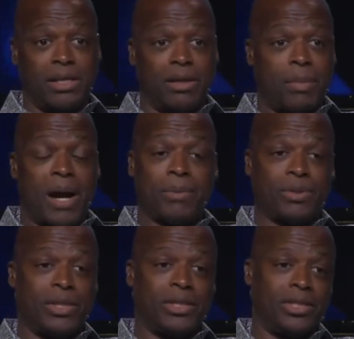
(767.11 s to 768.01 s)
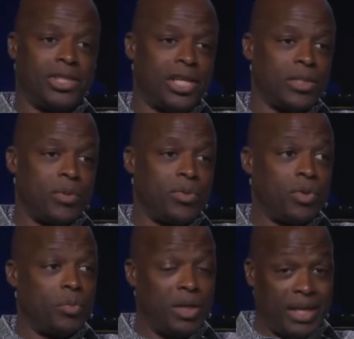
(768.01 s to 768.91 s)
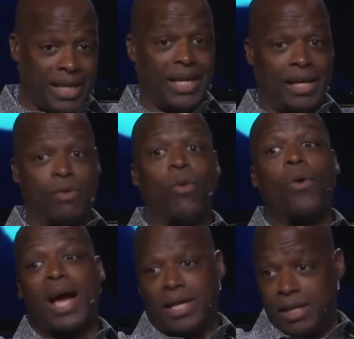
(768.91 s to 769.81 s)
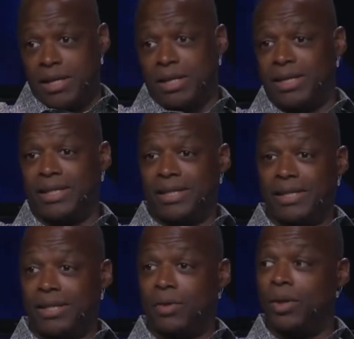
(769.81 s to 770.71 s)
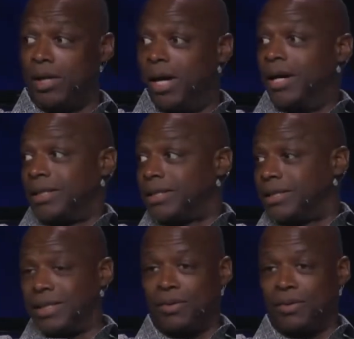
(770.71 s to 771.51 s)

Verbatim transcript: The Bible says the judgment will begin right here with us.